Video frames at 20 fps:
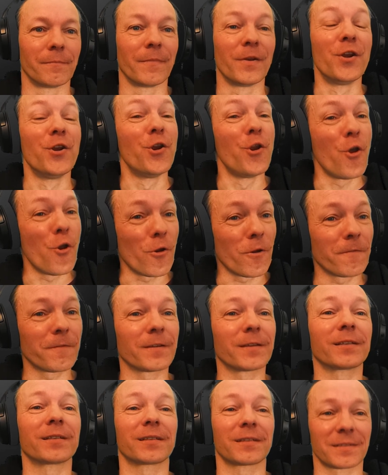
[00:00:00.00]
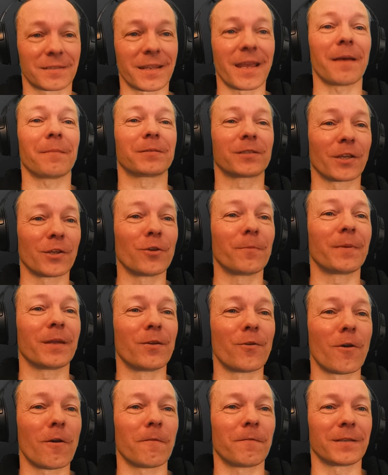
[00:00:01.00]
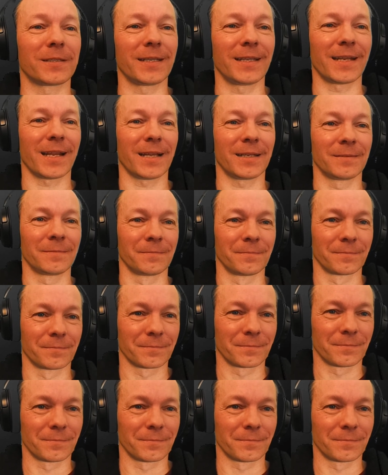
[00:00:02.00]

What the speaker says: Nervous. Yep, so you'd be nervous, Iran.